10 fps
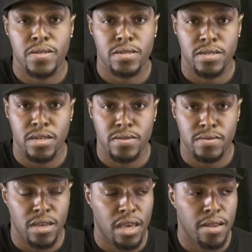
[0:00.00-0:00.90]
you
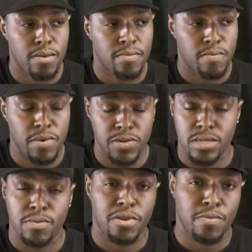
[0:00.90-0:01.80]
know, and most
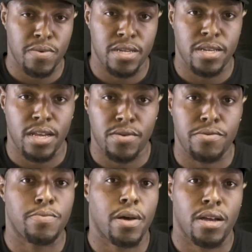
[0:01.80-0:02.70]
of the people in that
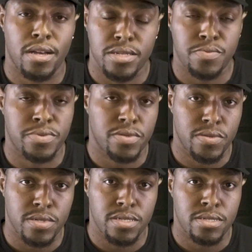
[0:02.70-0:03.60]
group are
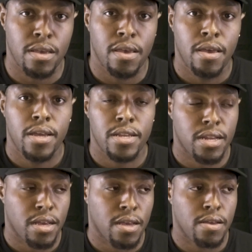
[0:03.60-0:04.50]
entrepreneurs that
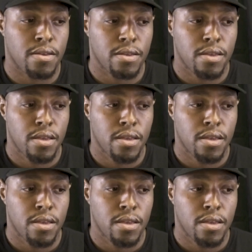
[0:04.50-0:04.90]
are